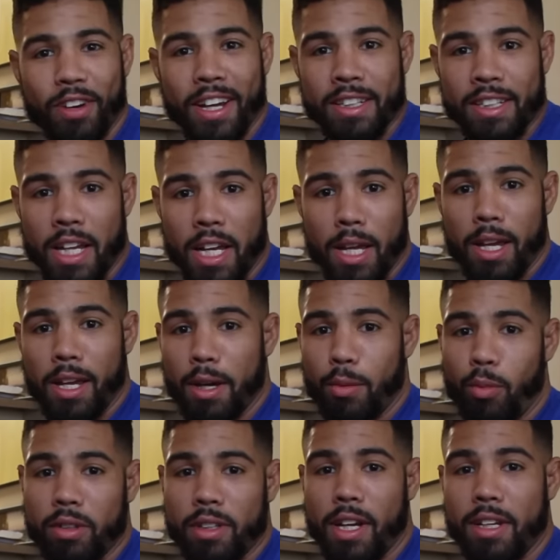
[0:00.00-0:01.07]
fight day,
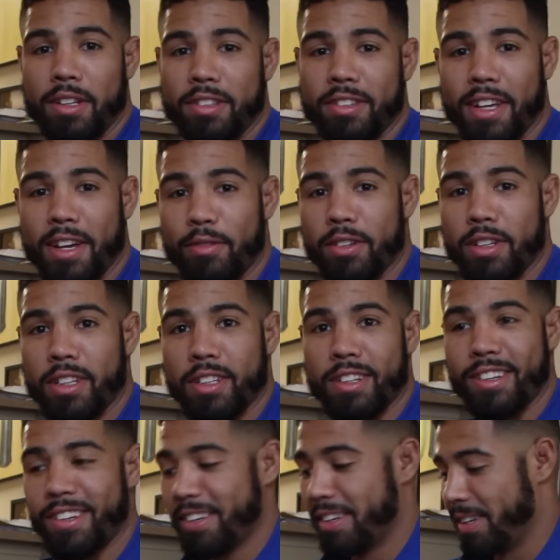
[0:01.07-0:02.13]
I'm one ninety-seven.
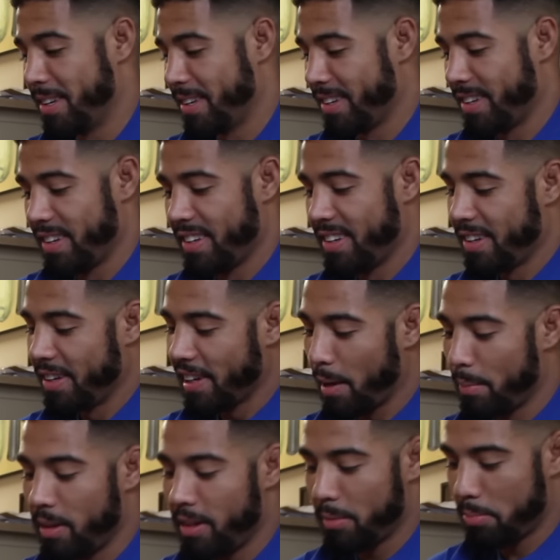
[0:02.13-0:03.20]

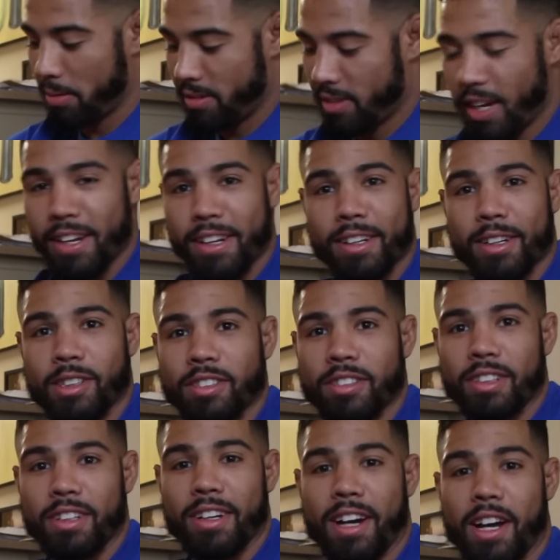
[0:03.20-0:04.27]
I'm eating potatoes
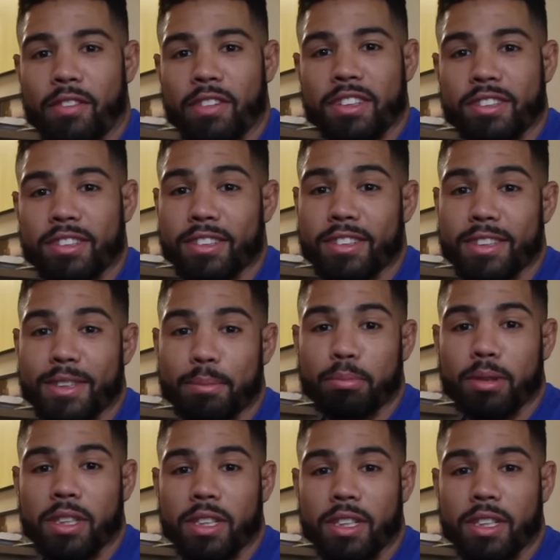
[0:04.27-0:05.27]
and agave syrup.